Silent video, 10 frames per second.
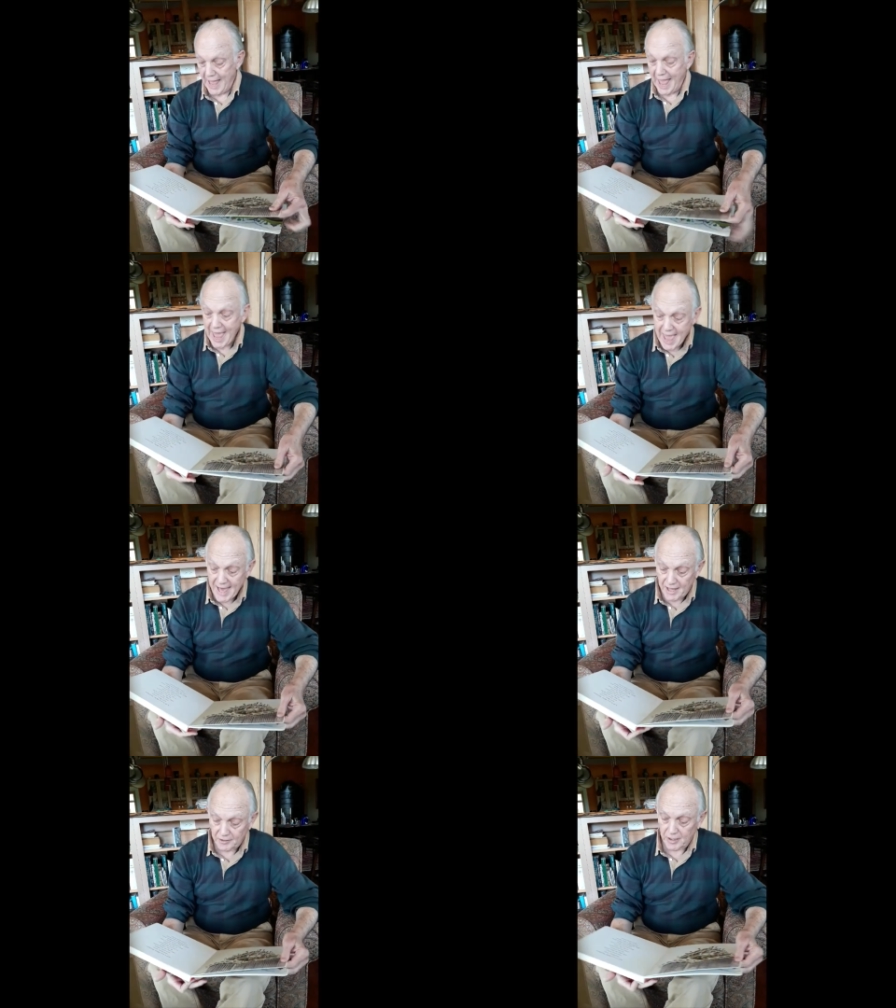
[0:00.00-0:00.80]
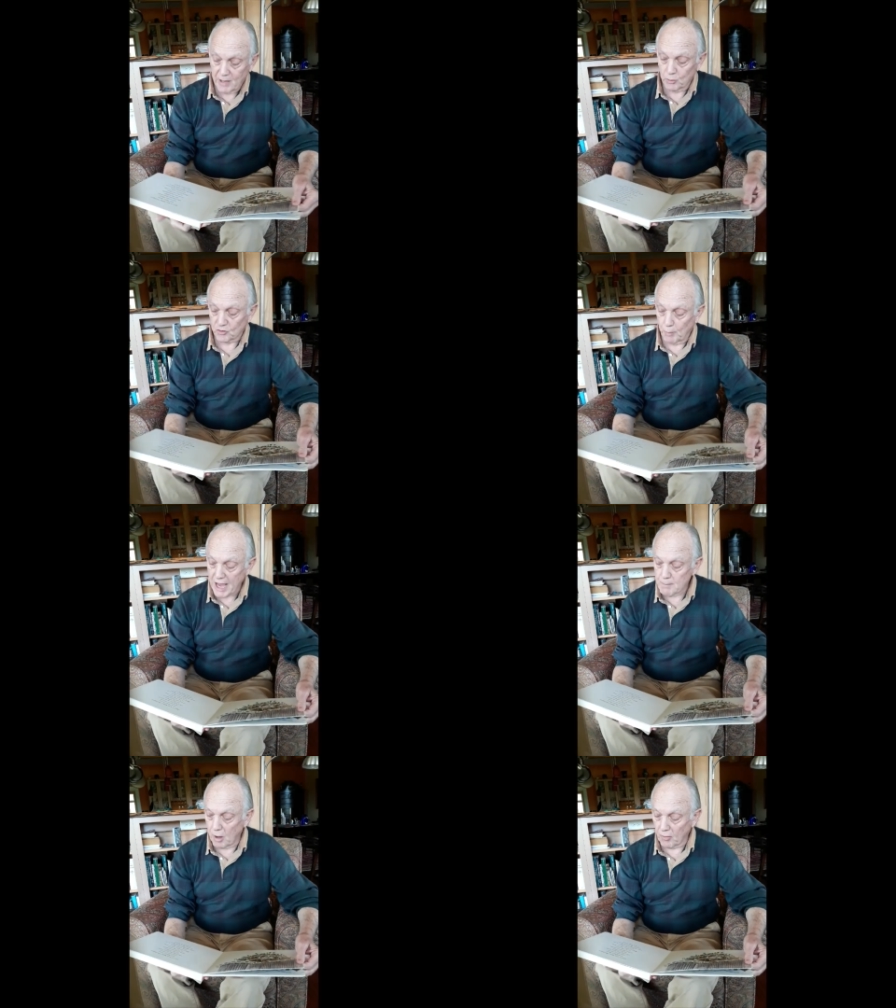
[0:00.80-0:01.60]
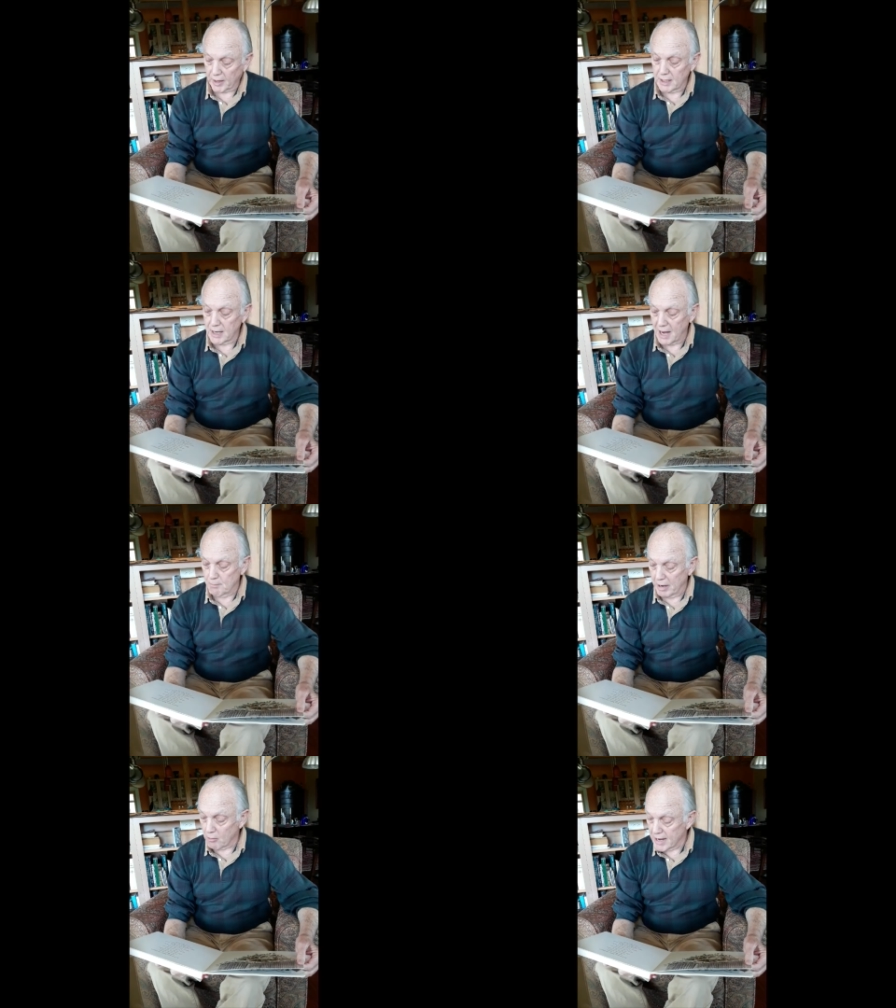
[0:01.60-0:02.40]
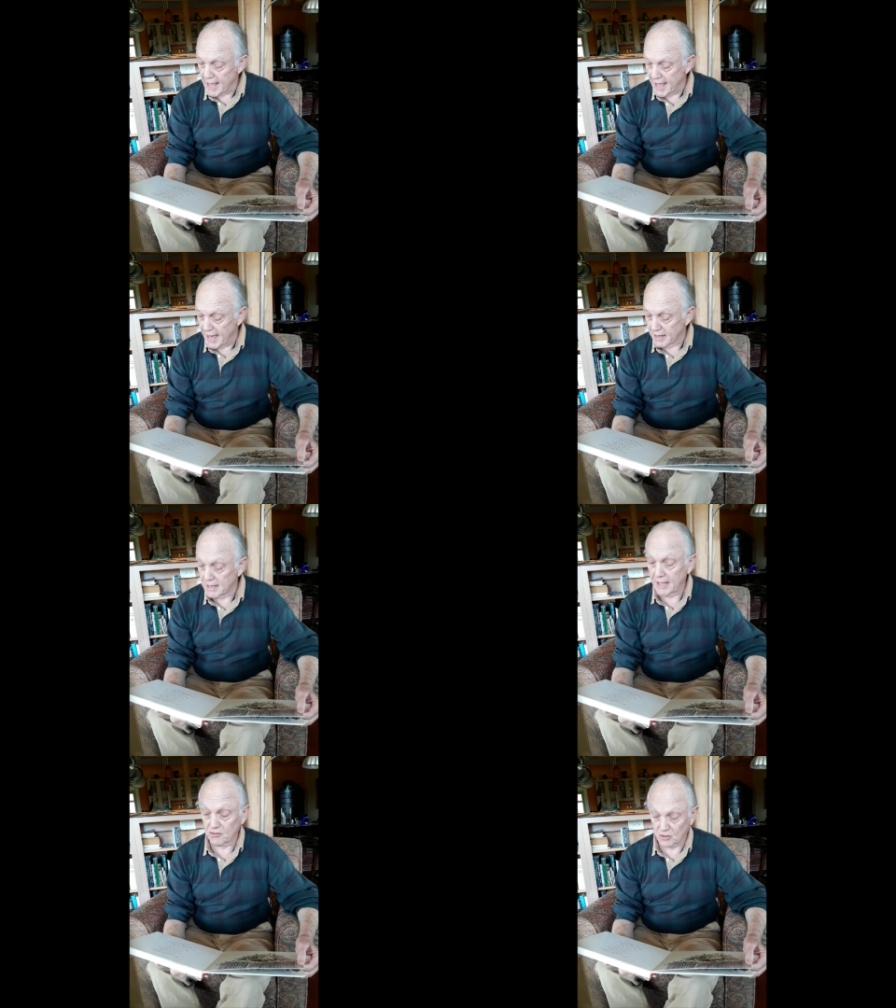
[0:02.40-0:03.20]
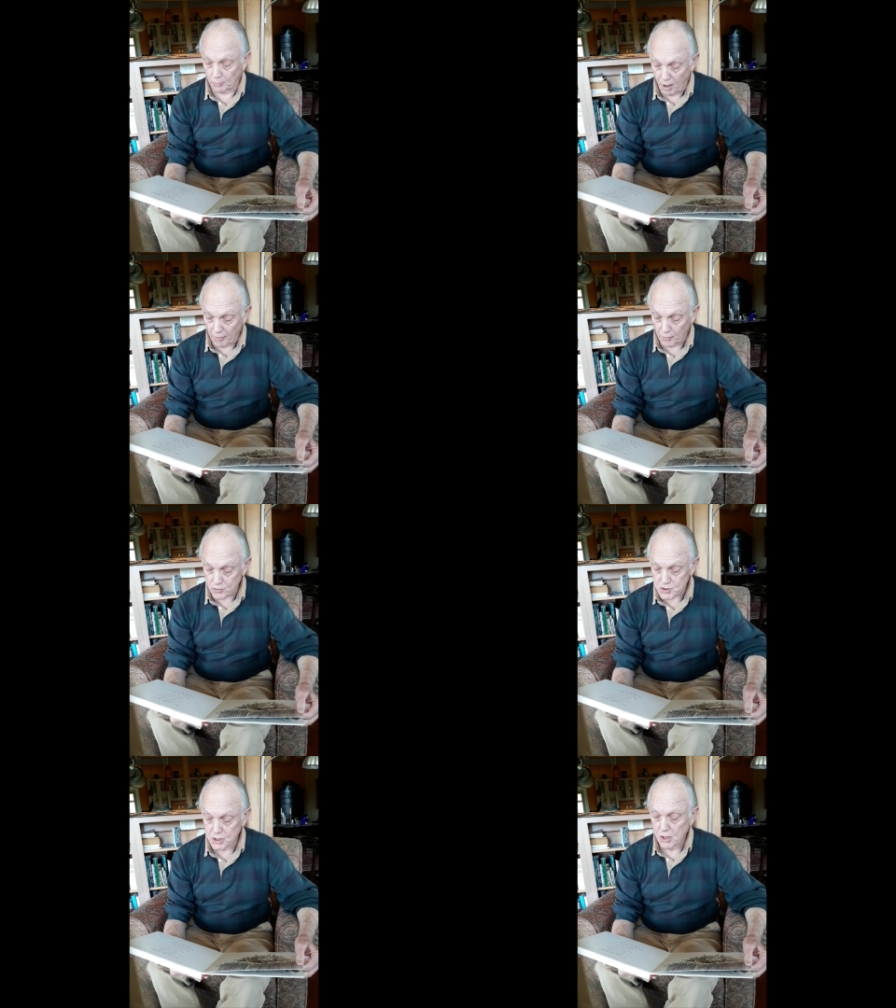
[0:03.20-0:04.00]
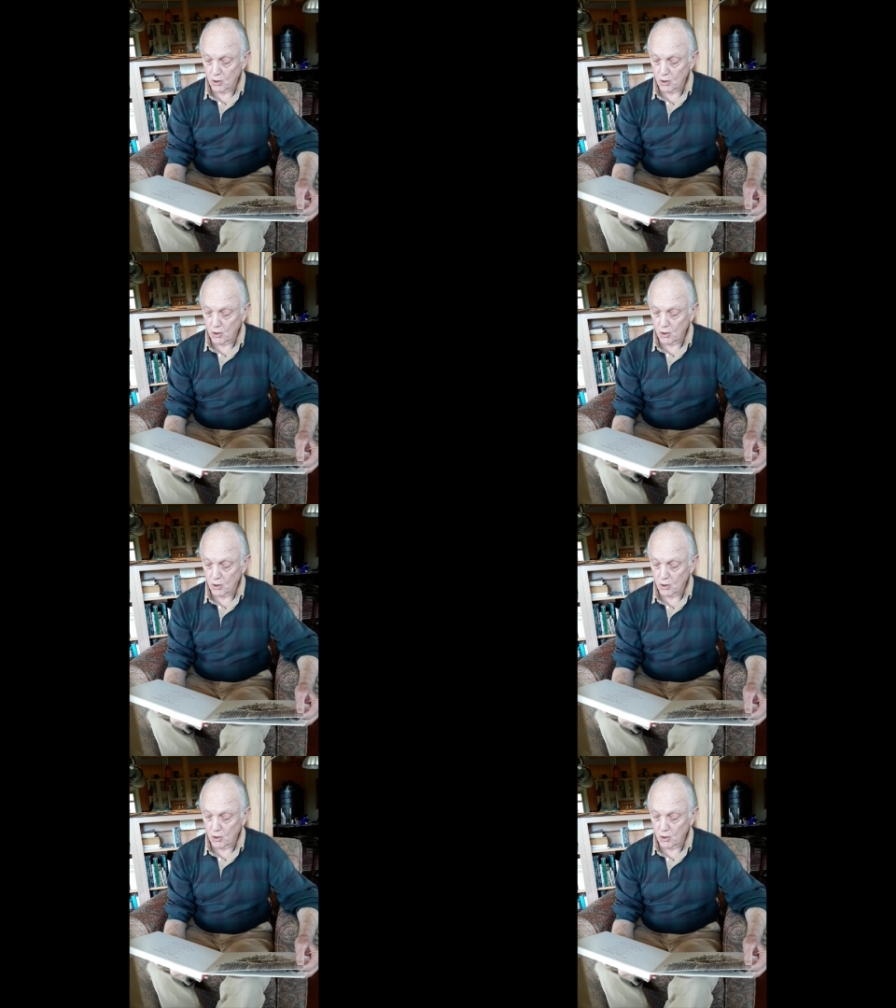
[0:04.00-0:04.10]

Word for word: And it was Mike Mulligan and Mary Ann and some others